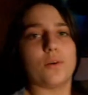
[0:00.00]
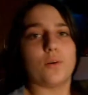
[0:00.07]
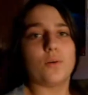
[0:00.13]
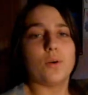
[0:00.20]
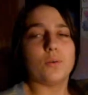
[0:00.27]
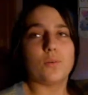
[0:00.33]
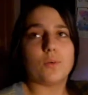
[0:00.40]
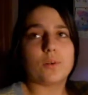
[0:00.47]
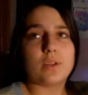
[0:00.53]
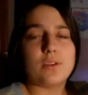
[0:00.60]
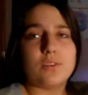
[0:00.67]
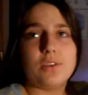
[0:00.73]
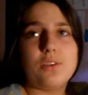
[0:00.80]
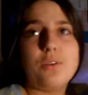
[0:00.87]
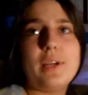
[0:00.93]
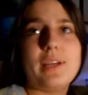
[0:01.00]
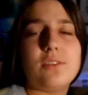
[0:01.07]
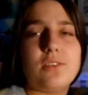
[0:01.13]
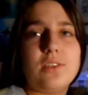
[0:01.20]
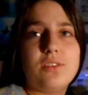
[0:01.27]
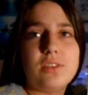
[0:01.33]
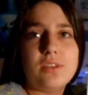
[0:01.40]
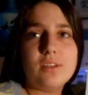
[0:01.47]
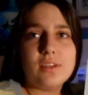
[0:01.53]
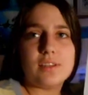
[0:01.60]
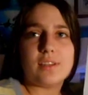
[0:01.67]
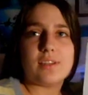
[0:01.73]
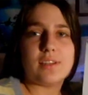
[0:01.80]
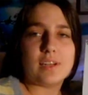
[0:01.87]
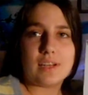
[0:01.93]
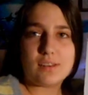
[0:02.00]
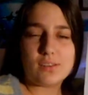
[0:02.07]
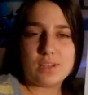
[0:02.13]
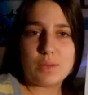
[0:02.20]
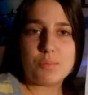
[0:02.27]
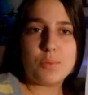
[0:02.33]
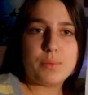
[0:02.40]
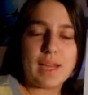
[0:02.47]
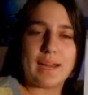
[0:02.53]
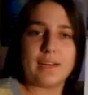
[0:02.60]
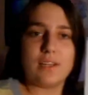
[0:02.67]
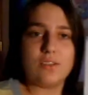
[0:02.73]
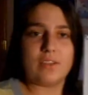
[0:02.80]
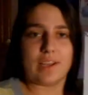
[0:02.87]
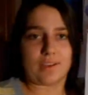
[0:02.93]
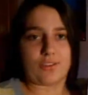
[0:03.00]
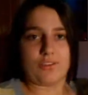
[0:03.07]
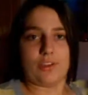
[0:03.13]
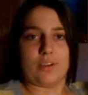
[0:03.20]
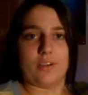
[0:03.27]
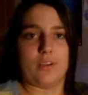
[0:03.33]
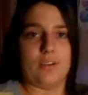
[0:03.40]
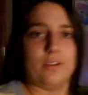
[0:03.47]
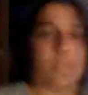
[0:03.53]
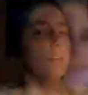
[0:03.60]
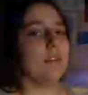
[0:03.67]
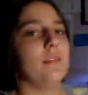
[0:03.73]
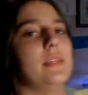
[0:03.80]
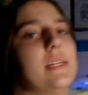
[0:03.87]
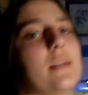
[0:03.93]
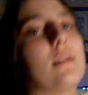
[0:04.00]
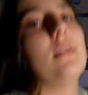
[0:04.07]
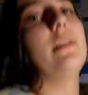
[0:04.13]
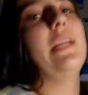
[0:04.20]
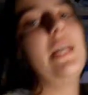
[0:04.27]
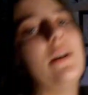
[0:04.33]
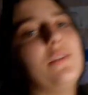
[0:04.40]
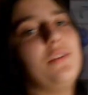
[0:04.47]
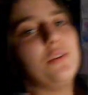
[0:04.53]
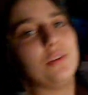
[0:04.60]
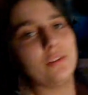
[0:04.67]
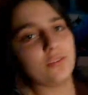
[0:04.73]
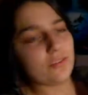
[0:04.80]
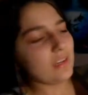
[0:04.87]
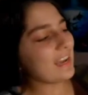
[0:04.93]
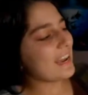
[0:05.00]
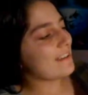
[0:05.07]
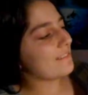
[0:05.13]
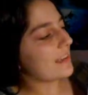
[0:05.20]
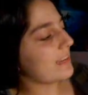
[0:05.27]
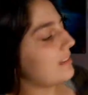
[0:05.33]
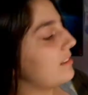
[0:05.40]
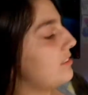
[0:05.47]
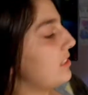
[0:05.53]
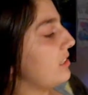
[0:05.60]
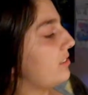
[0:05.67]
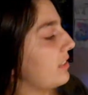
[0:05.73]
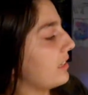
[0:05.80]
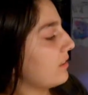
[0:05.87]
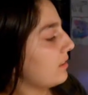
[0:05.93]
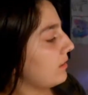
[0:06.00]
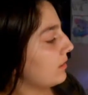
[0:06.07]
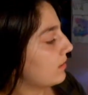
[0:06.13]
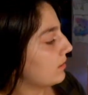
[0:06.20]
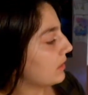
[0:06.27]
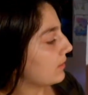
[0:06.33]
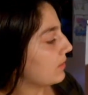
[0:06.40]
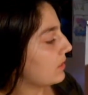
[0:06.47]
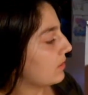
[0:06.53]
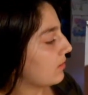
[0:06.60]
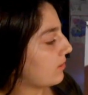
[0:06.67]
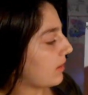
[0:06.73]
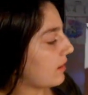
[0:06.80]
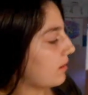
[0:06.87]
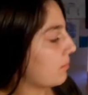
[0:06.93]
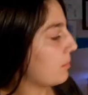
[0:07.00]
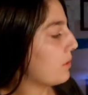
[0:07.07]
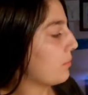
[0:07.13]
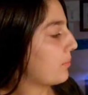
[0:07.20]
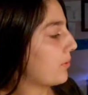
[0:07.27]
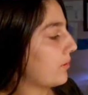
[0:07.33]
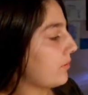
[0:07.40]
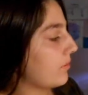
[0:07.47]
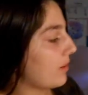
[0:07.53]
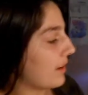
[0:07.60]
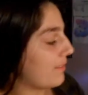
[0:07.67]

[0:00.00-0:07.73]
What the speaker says: So we'll continue to add detail, and then the next step will be adding texture. There. Now as you can see, I've added detail, like the inside of the pupils.